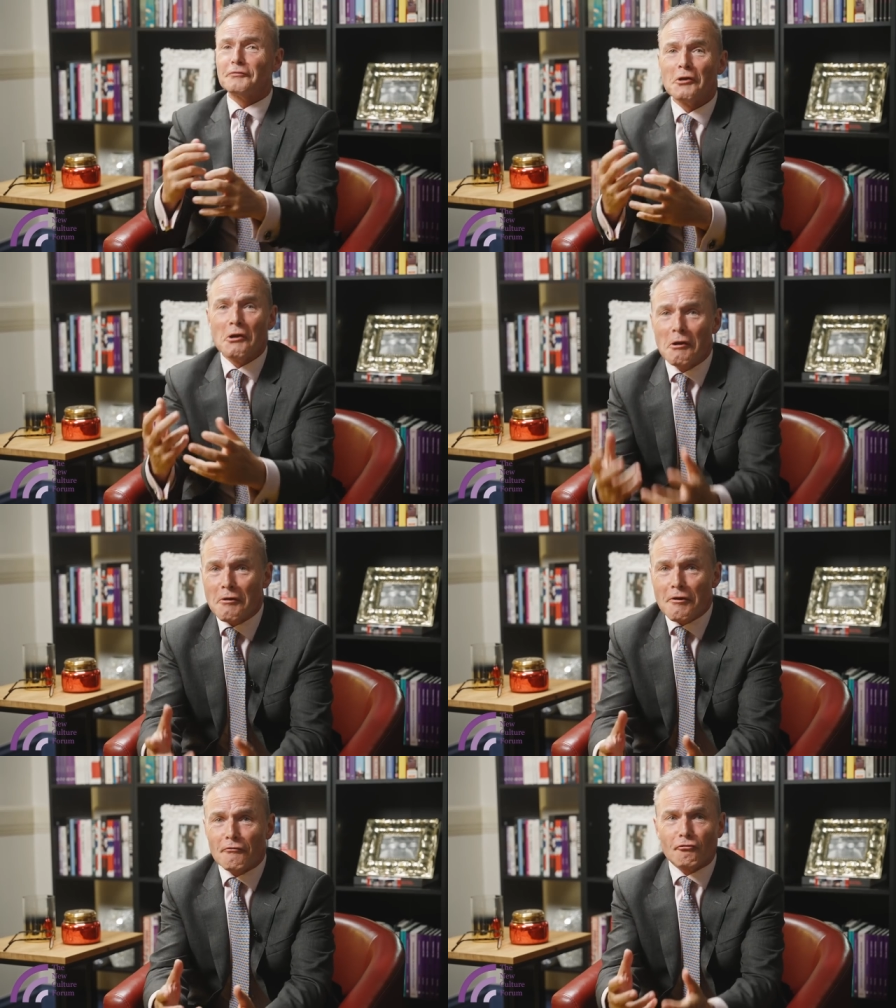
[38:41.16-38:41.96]
of
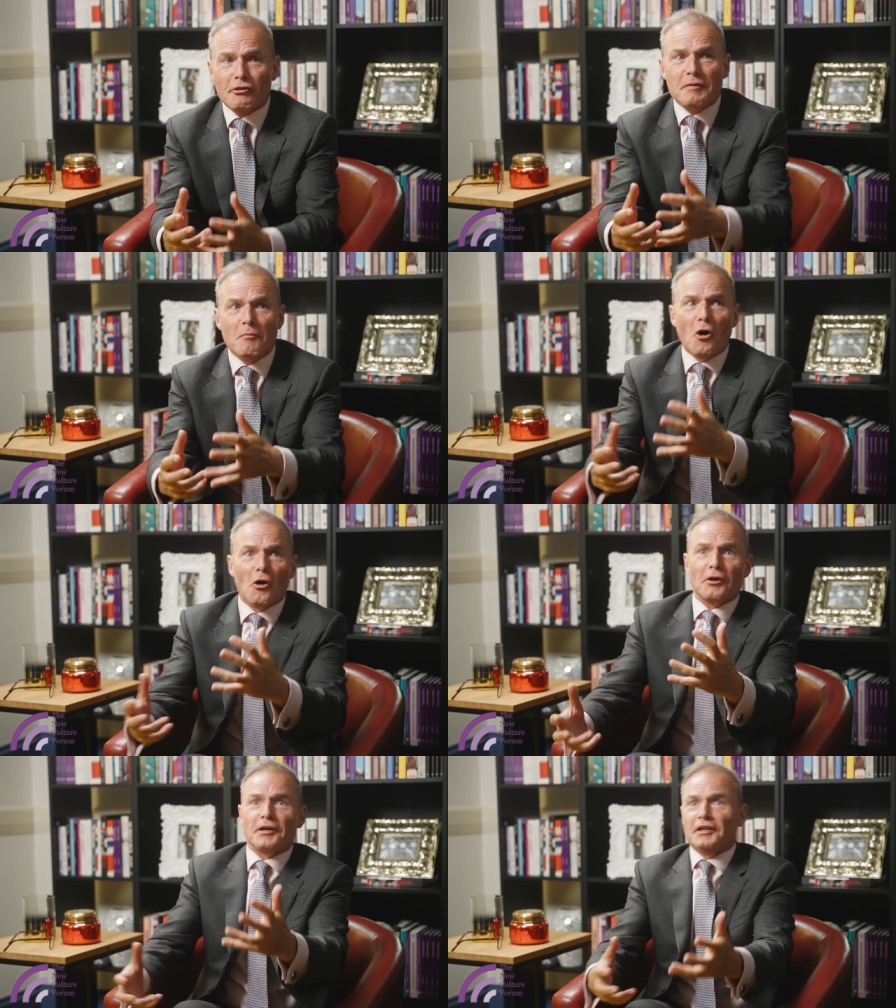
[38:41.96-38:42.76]
free
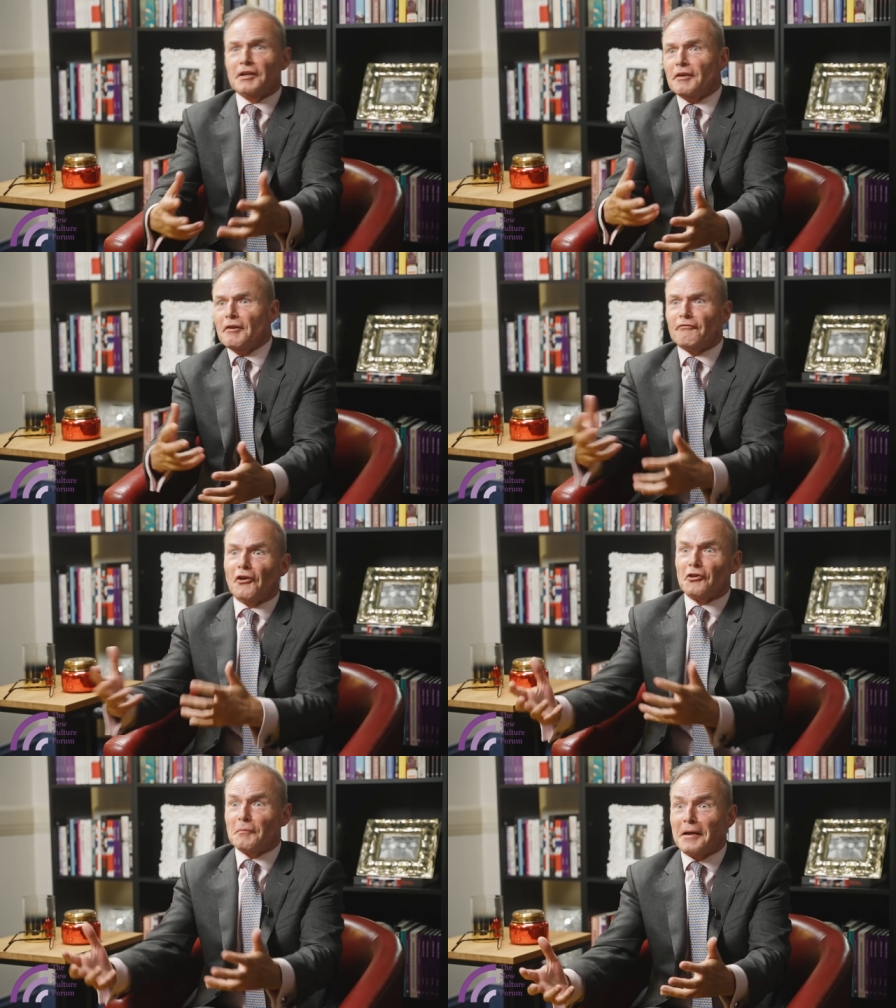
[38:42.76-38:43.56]
market
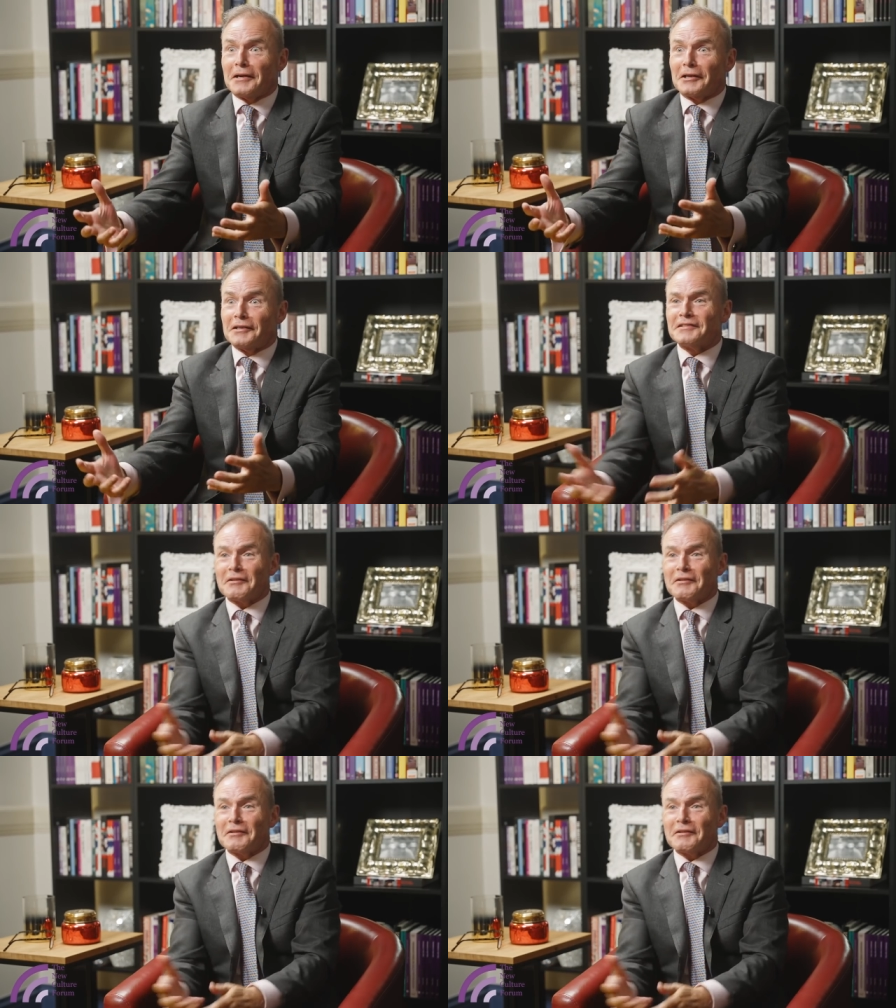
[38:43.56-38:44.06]
fundamentalists.